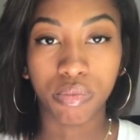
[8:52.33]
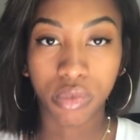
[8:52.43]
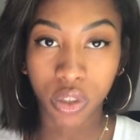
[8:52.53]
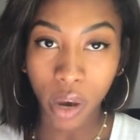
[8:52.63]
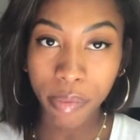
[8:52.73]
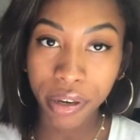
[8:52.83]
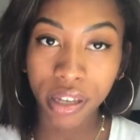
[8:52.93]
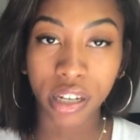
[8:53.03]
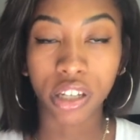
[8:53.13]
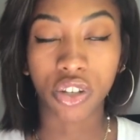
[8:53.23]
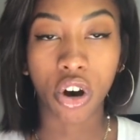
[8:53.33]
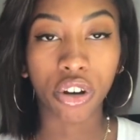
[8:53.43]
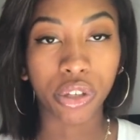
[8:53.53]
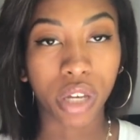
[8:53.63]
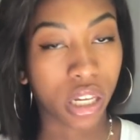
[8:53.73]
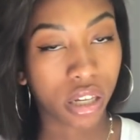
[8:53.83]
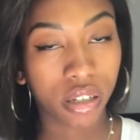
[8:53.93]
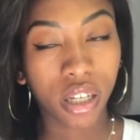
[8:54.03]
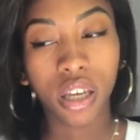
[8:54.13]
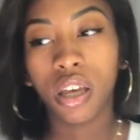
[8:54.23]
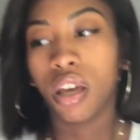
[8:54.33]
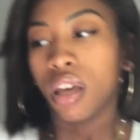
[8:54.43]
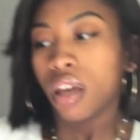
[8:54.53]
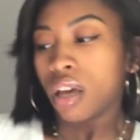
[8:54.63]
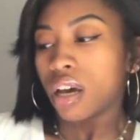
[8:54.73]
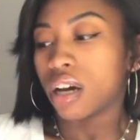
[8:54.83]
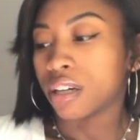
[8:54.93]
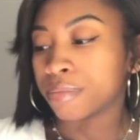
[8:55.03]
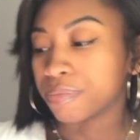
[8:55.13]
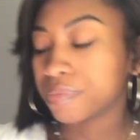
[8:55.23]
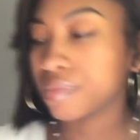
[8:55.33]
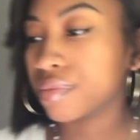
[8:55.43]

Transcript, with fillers: swipe in and it's all you can eat. Um,